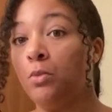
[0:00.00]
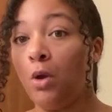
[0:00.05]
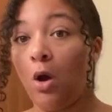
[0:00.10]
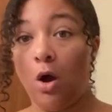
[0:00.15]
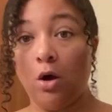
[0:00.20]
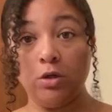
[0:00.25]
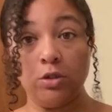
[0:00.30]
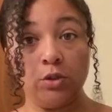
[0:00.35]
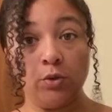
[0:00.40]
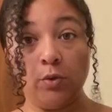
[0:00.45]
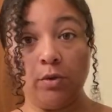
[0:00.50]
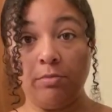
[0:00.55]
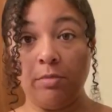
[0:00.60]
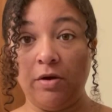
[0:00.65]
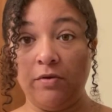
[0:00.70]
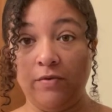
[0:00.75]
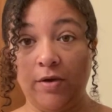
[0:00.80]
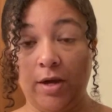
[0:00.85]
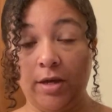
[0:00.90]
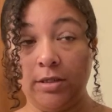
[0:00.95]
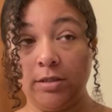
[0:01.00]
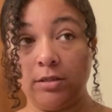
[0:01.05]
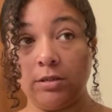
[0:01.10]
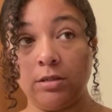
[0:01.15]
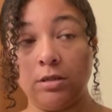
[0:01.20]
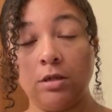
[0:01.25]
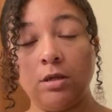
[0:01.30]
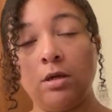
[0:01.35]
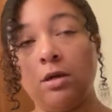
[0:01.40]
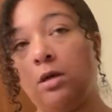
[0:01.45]
also with my face,
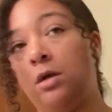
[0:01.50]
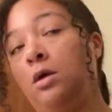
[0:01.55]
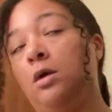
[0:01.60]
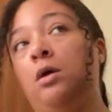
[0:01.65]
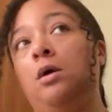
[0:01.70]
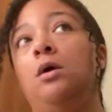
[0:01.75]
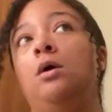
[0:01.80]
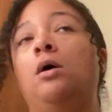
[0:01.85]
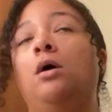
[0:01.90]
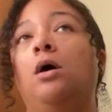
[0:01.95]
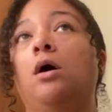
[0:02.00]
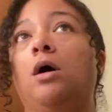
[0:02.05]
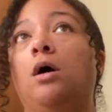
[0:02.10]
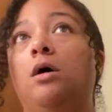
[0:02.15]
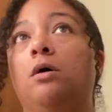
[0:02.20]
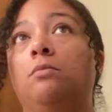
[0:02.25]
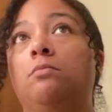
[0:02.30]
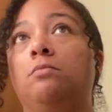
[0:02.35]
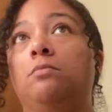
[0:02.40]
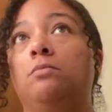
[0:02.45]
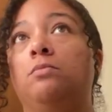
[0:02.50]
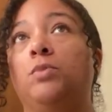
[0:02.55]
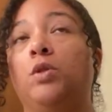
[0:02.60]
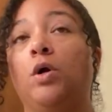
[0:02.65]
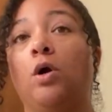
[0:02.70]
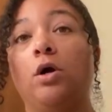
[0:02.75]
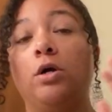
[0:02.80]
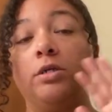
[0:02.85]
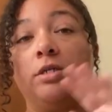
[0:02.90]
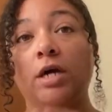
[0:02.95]
um,
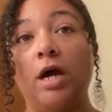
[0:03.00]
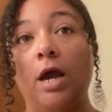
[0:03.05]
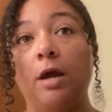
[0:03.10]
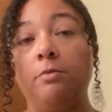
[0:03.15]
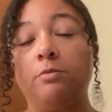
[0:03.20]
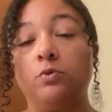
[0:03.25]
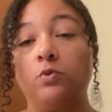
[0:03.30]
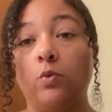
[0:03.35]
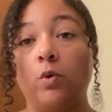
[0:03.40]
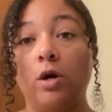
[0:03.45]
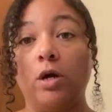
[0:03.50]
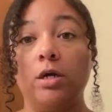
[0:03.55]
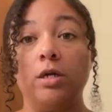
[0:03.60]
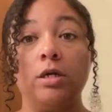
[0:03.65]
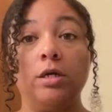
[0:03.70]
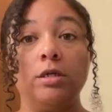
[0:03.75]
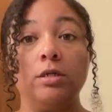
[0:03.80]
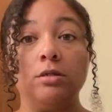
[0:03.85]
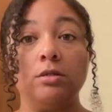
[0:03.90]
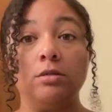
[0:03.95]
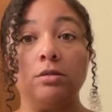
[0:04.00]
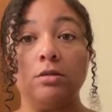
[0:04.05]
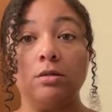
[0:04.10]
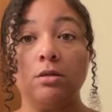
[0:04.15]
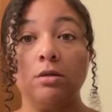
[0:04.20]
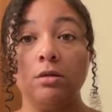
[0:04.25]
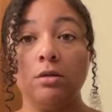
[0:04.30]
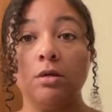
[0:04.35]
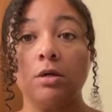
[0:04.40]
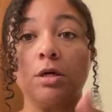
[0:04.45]
there are times where it is
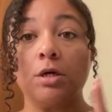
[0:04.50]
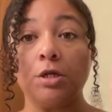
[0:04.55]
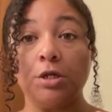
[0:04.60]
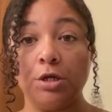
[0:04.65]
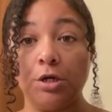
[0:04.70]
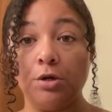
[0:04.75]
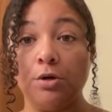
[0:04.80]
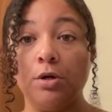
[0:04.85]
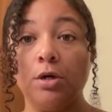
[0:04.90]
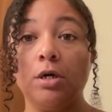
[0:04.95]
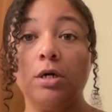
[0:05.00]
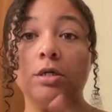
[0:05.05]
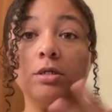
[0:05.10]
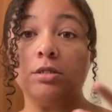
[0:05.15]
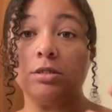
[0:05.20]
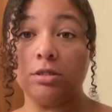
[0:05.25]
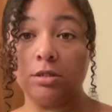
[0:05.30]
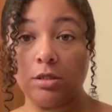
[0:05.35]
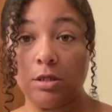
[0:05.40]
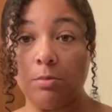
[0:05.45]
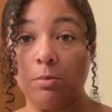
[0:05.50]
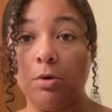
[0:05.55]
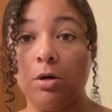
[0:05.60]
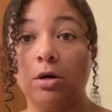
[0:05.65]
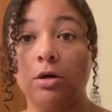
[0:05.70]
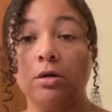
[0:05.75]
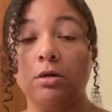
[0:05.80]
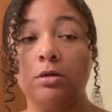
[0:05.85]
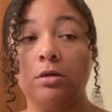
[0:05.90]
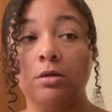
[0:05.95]
clearer, it's
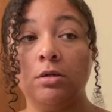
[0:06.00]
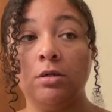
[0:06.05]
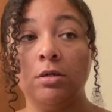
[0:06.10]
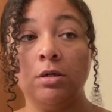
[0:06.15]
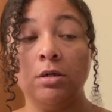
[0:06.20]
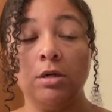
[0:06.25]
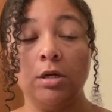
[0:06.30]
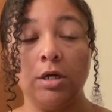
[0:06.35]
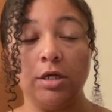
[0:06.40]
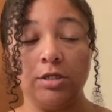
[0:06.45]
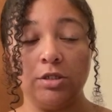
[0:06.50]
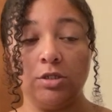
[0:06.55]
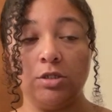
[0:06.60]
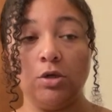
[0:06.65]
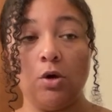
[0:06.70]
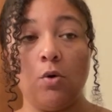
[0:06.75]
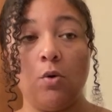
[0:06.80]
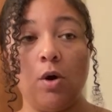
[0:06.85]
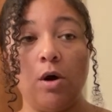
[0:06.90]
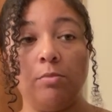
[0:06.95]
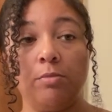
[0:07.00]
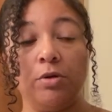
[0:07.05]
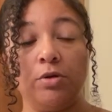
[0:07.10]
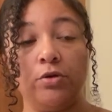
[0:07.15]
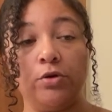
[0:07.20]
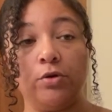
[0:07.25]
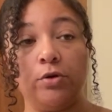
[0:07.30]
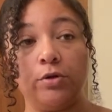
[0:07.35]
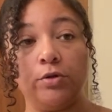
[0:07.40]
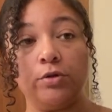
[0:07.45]
slimmer, and so on, but
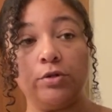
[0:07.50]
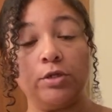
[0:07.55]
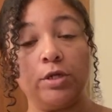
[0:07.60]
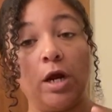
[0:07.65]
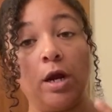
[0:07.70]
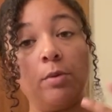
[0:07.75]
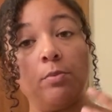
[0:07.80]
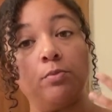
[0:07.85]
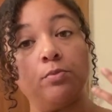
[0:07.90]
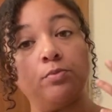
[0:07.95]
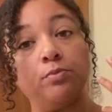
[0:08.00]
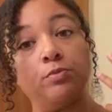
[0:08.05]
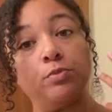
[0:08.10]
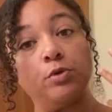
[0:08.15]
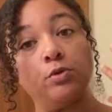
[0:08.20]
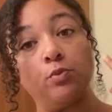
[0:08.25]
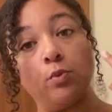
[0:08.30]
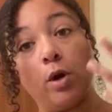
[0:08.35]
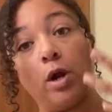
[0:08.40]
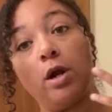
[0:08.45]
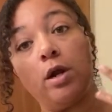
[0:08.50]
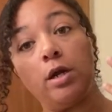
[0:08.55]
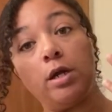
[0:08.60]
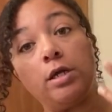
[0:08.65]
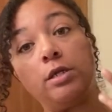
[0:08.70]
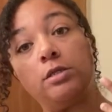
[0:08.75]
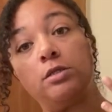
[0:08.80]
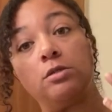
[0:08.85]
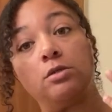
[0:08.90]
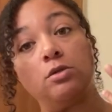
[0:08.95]
there are other times where
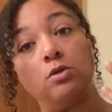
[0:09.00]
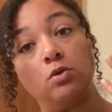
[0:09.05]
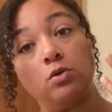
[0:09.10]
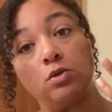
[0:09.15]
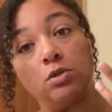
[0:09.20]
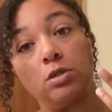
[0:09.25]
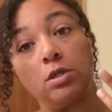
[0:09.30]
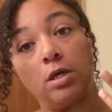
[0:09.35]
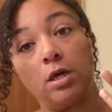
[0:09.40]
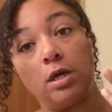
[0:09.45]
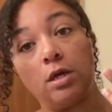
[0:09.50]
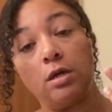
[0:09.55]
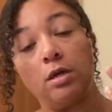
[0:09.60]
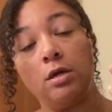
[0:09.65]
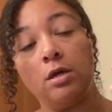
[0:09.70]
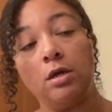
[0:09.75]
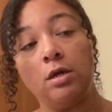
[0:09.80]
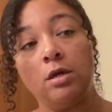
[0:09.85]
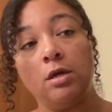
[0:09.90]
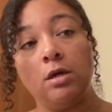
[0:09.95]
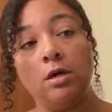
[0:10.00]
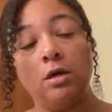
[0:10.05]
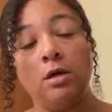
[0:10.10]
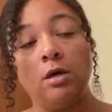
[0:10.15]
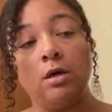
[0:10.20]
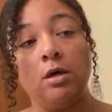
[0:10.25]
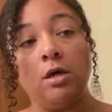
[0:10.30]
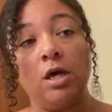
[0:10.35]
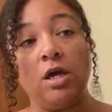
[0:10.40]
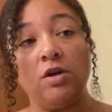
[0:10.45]
it's usually
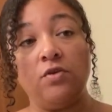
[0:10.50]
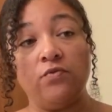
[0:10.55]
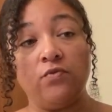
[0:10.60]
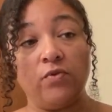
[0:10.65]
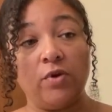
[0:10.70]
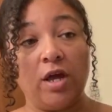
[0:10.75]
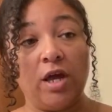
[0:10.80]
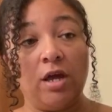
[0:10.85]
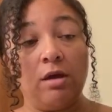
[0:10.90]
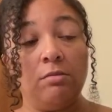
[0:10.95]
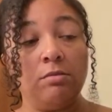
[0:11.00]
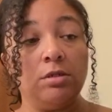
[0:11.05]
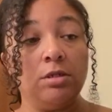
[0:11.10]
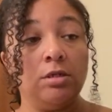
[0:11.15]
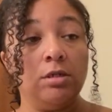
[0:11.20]
inflamed.